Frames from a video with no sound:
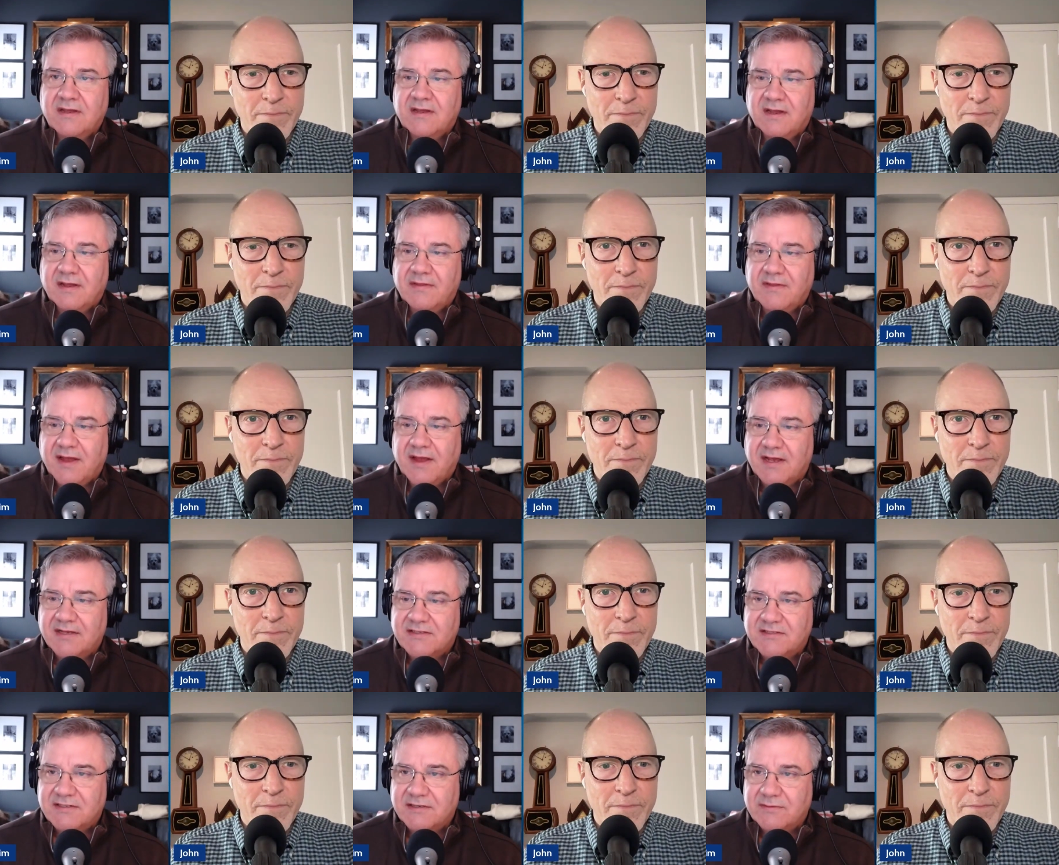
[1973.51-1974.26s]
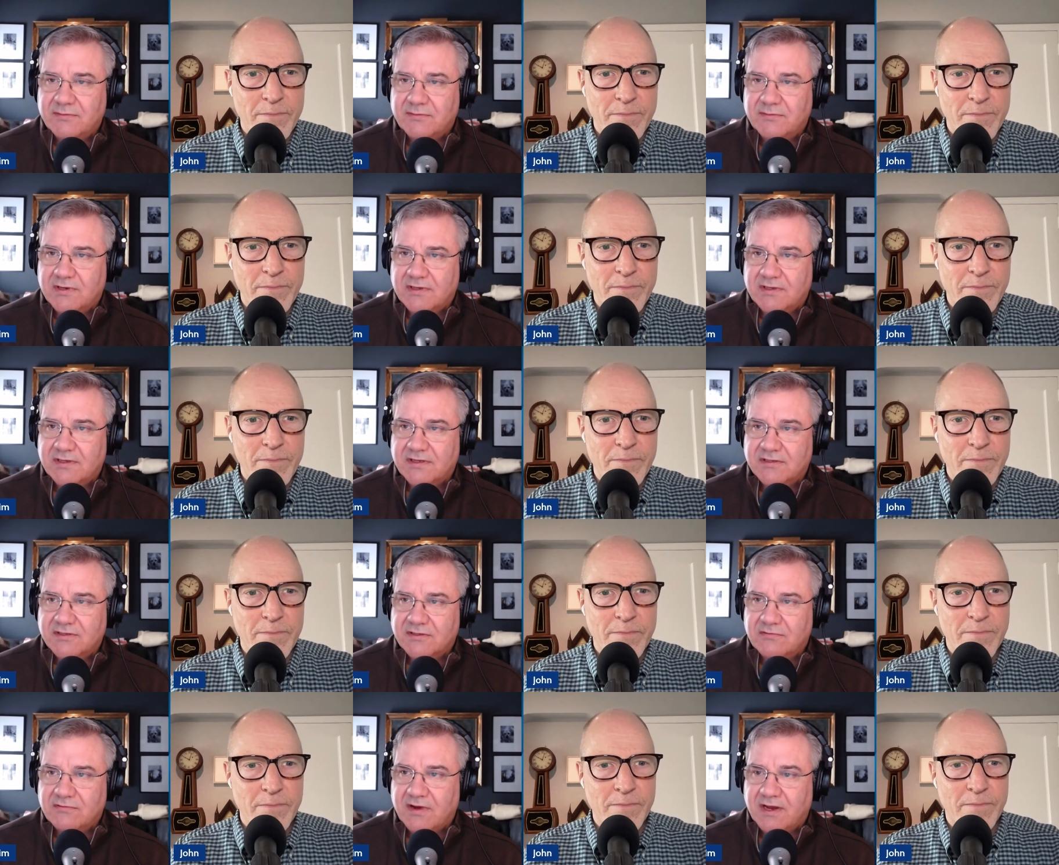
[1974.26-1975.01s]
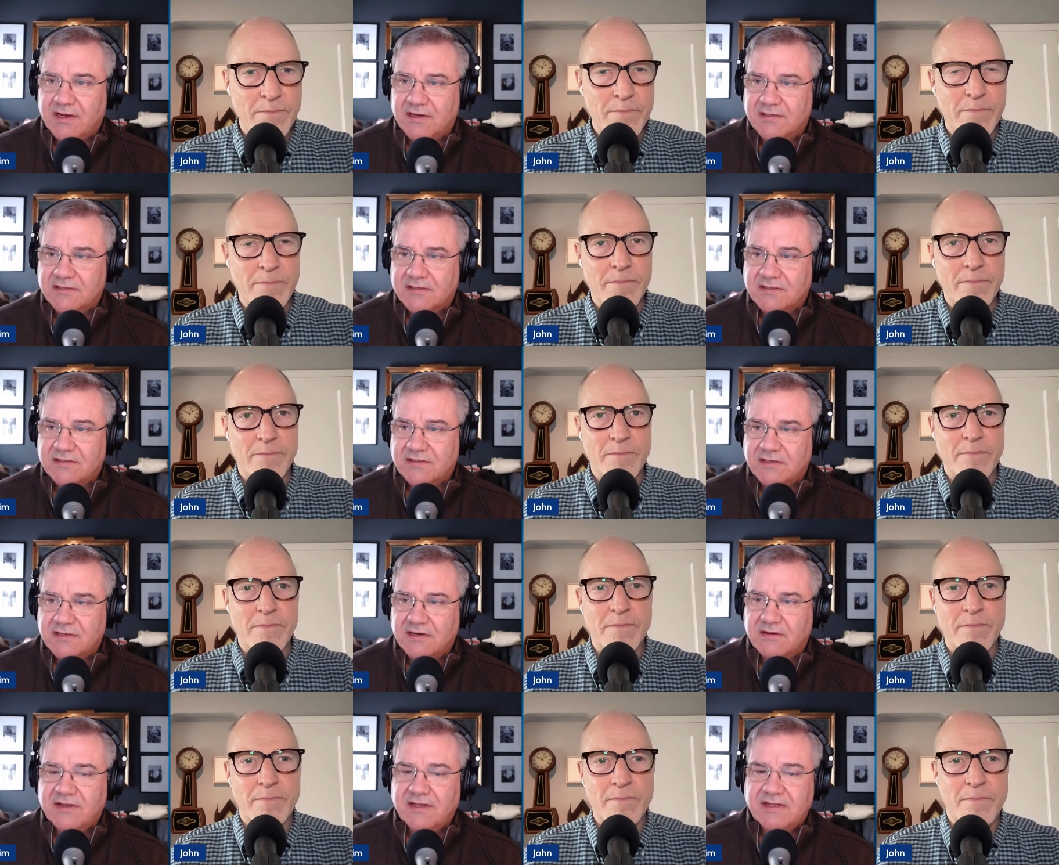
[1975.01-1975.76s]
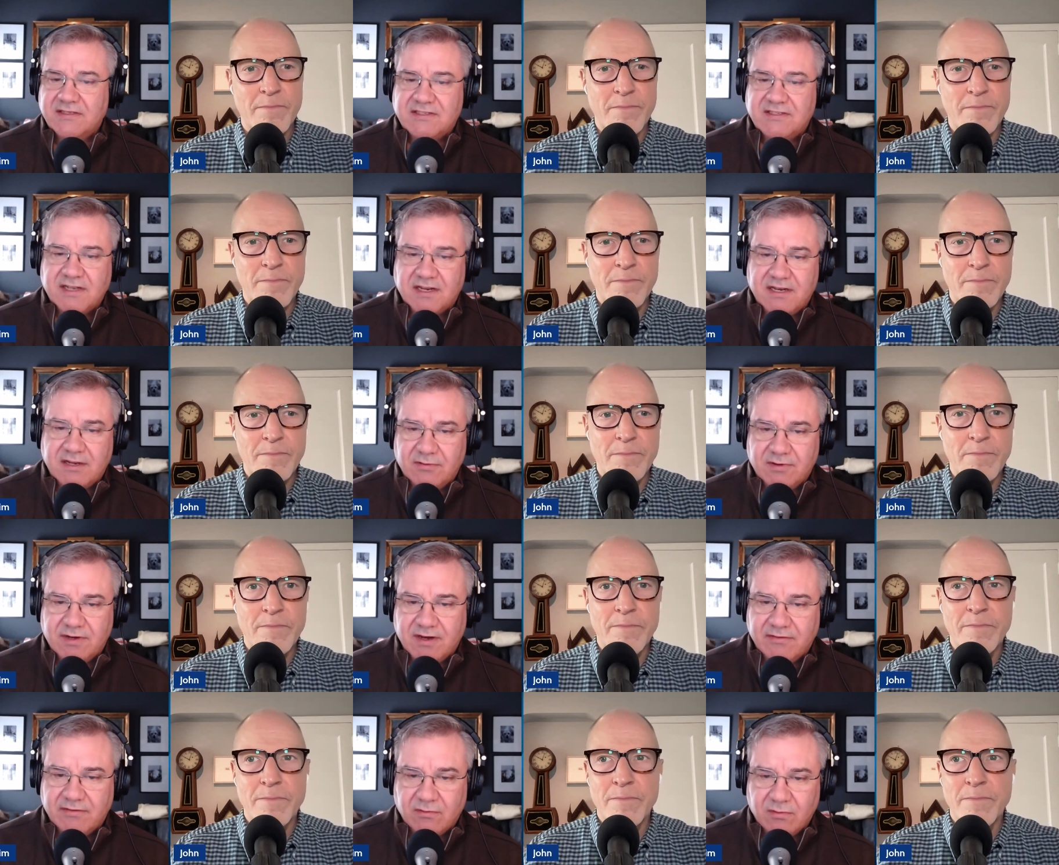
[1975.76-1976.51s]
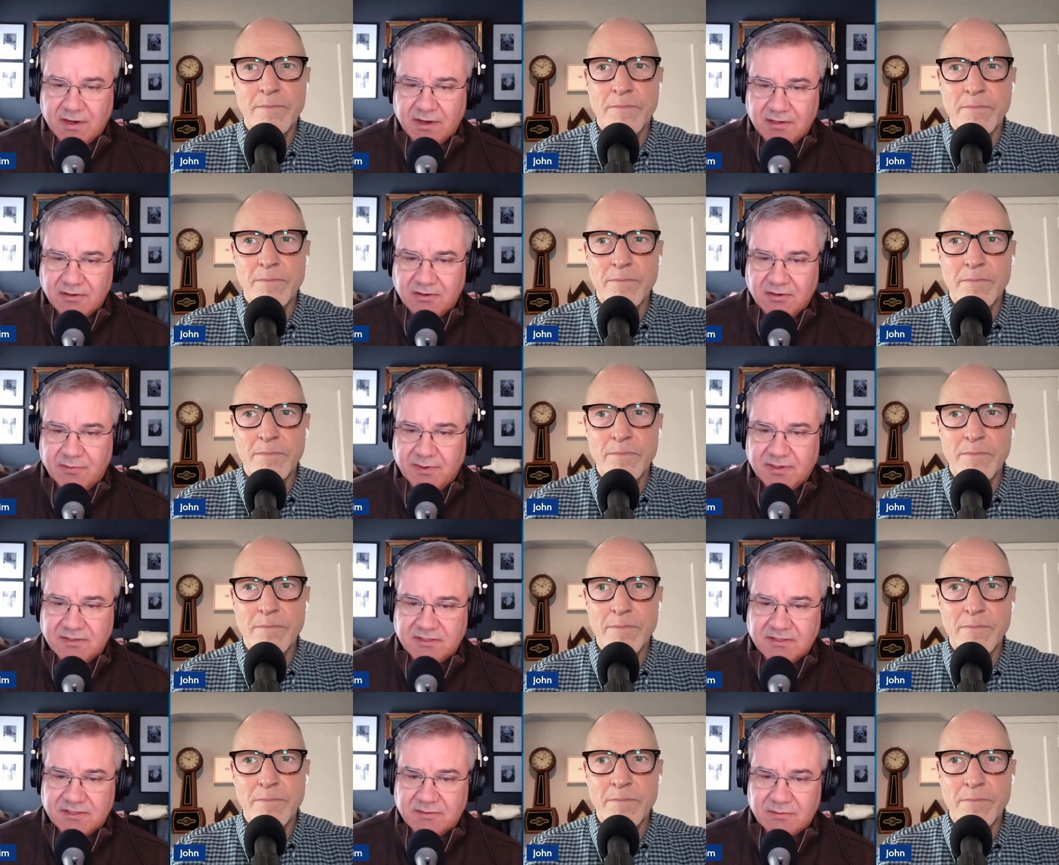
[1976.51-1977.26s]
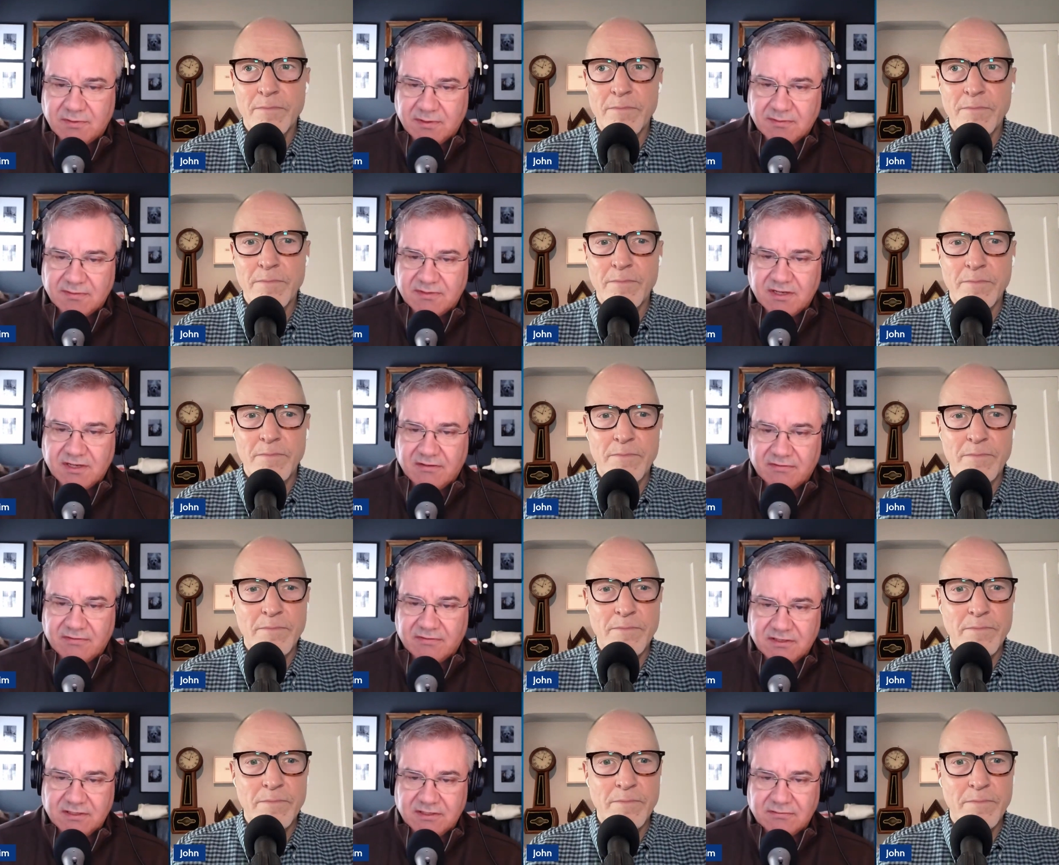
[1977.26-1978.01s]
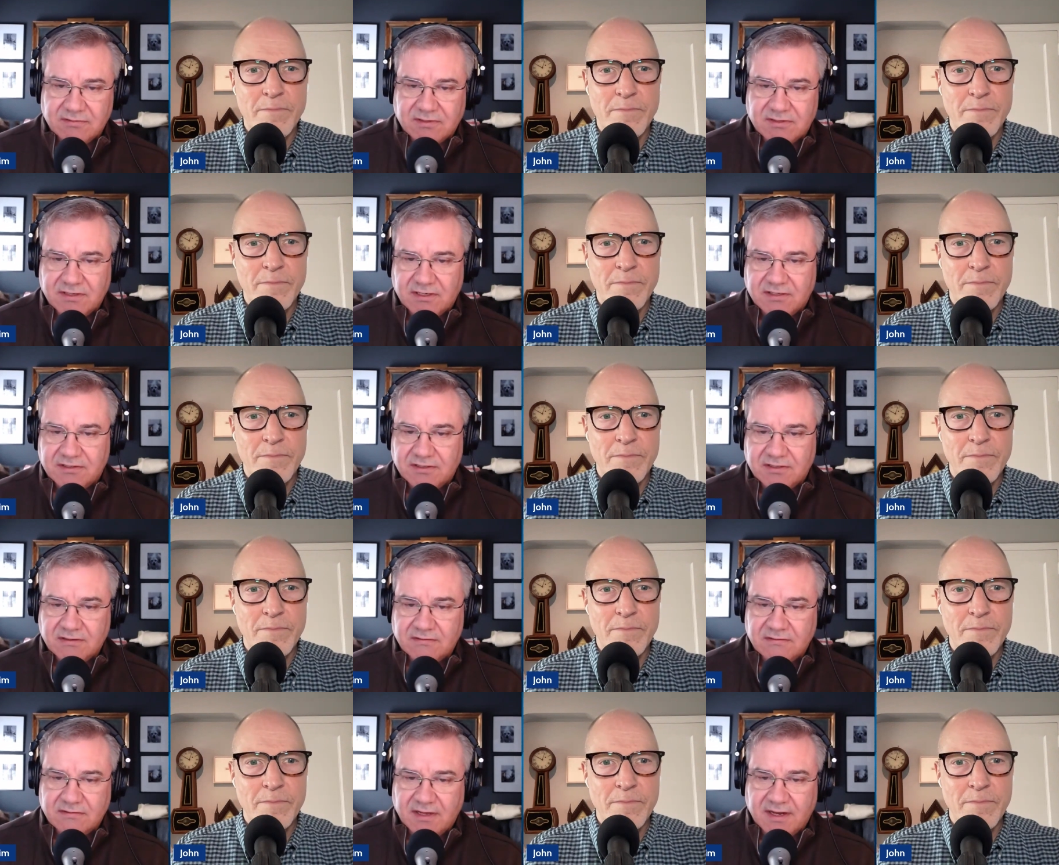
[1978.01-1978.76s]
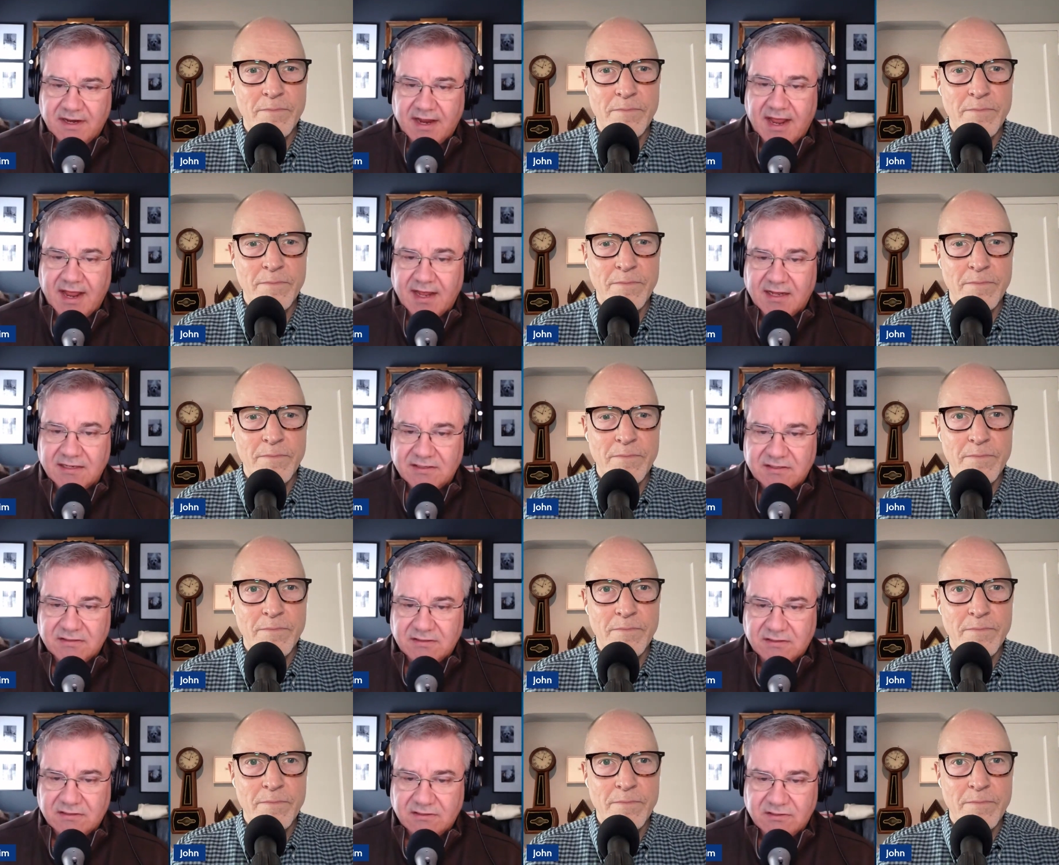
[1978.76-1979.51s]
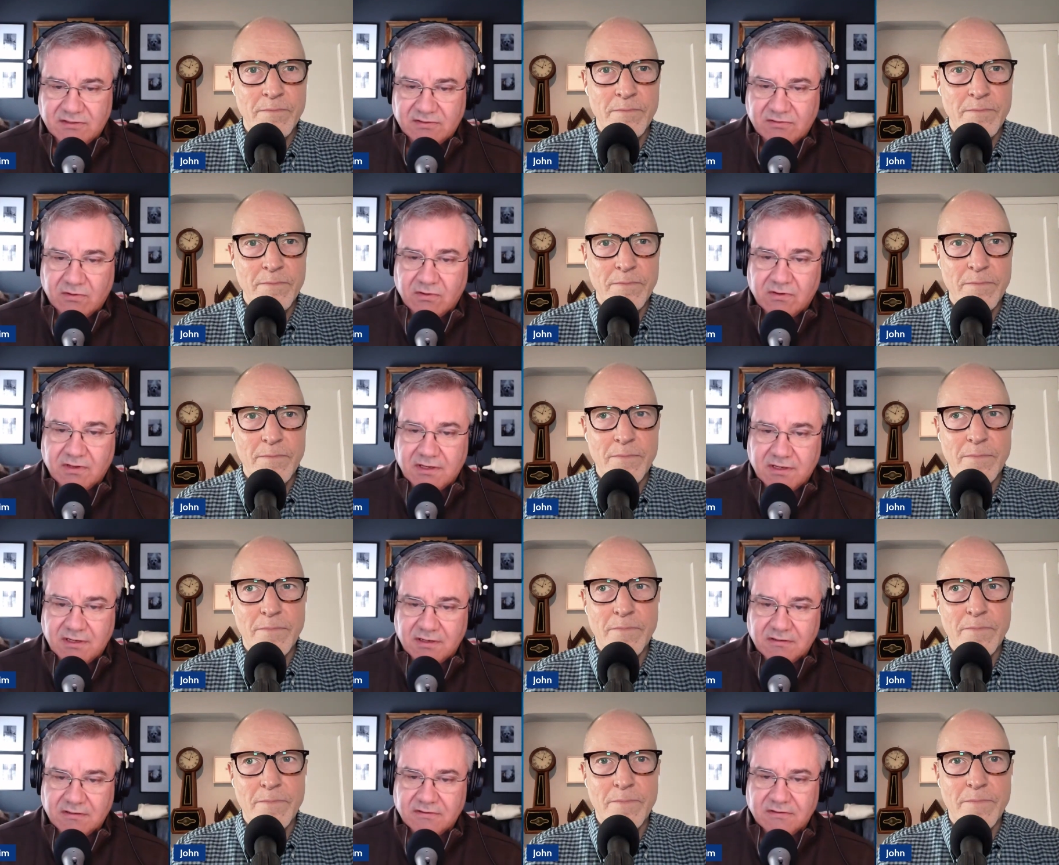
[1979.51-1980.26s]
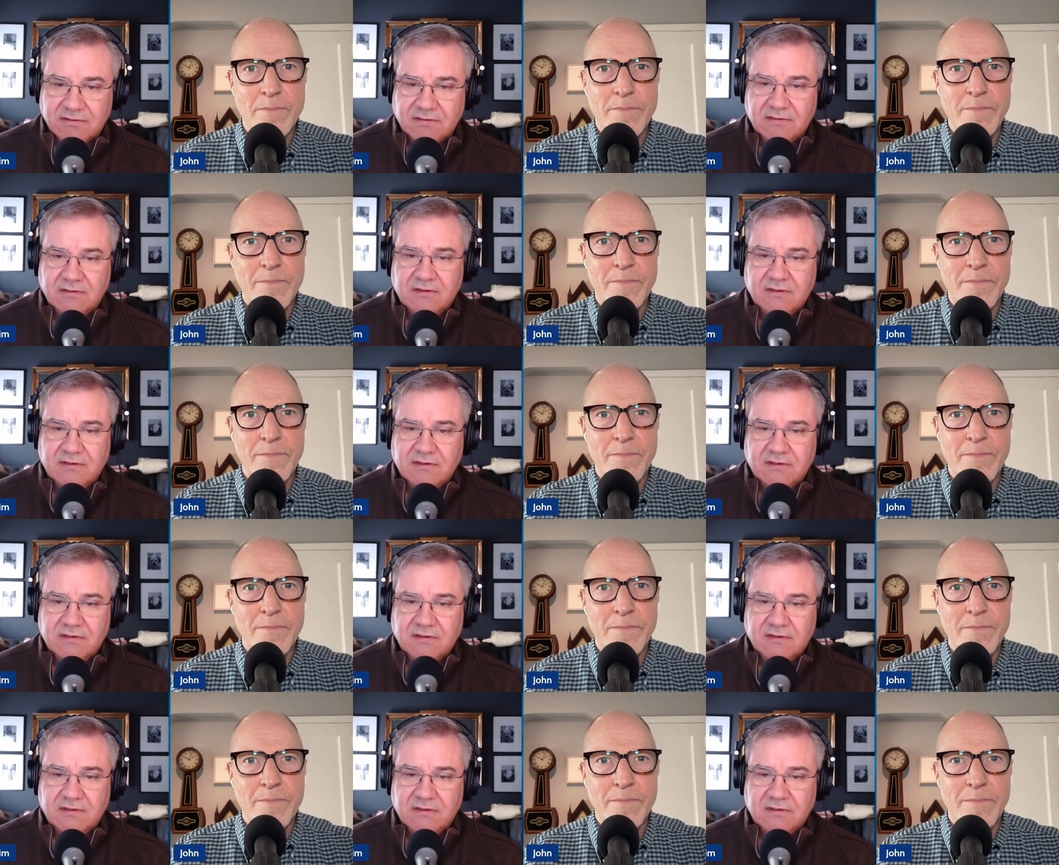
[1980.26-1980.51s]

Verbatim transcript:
Speaker 1: and they asked him what his greatest, you know, he had said he would never want to do business with himself because he was such a, an ass in his early years